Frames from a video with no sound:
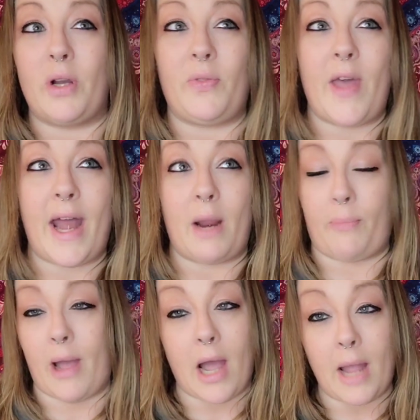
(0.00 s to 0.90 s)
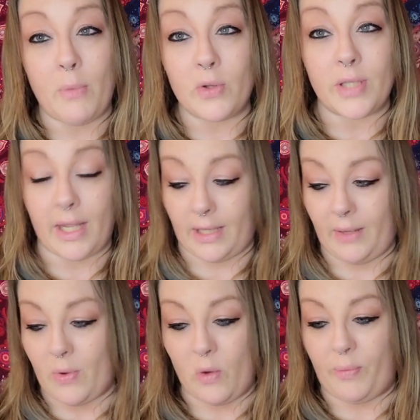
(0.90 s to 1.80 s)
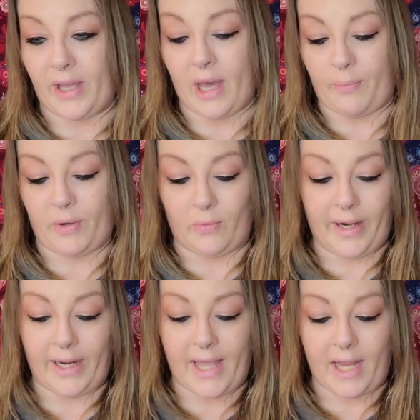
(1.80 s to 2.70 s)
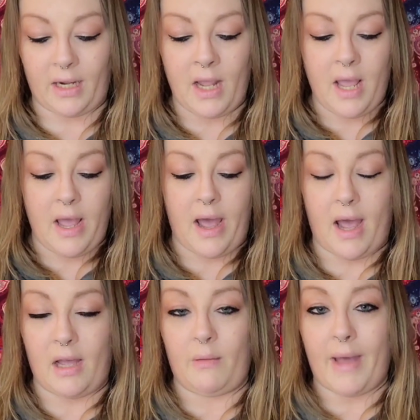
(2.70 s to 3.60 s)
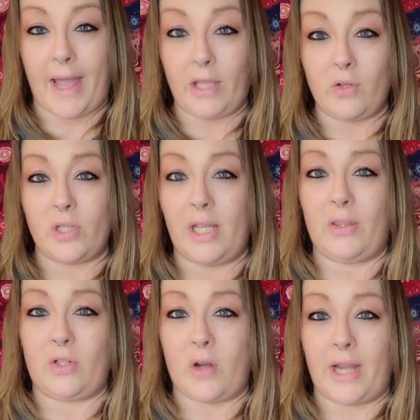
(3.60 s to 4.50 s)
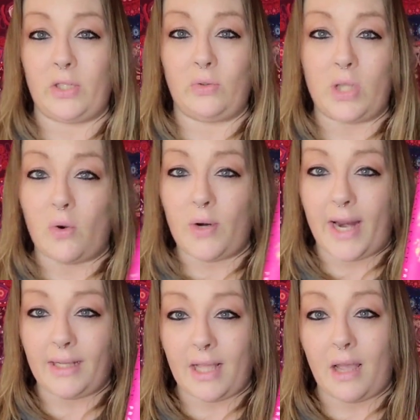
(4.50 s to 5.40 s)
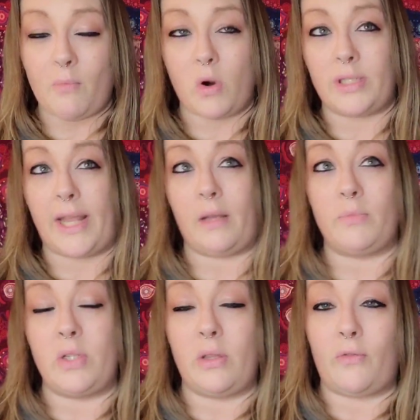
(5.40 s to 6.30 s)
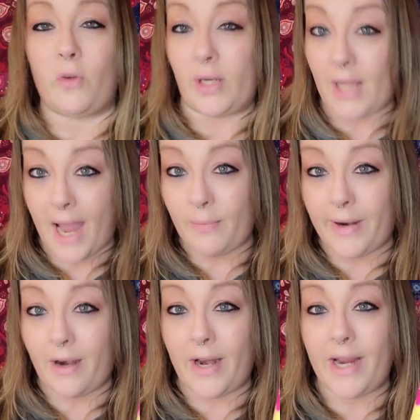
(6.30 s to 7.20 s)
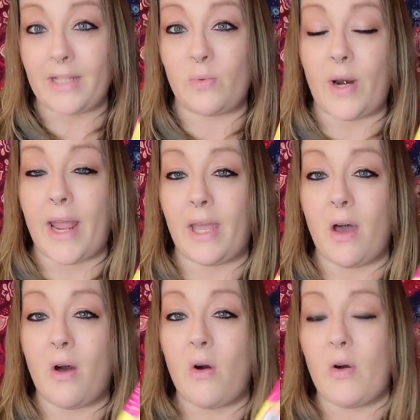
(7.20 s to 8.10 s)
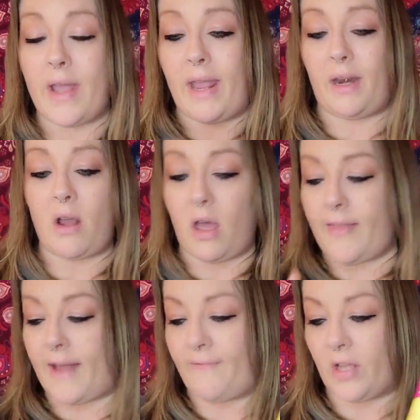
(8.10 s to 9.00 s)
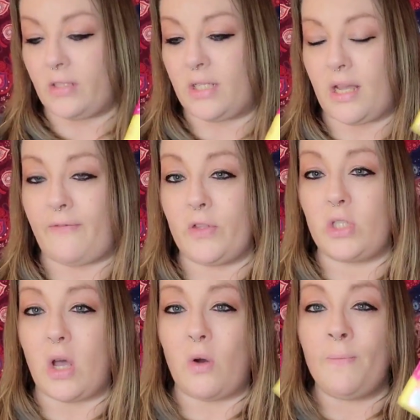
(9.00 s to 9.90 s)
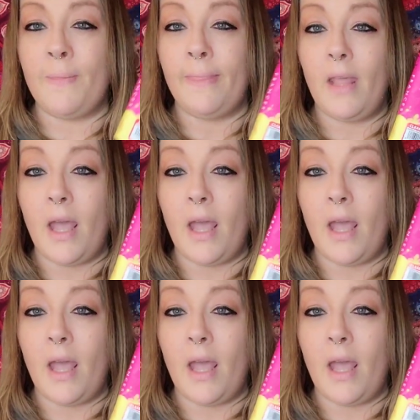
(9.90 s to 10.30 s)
a book that I most likely won't pick up and read again, I usually either try to donate them or take them to the free libraries when I go and all that fun stuff. So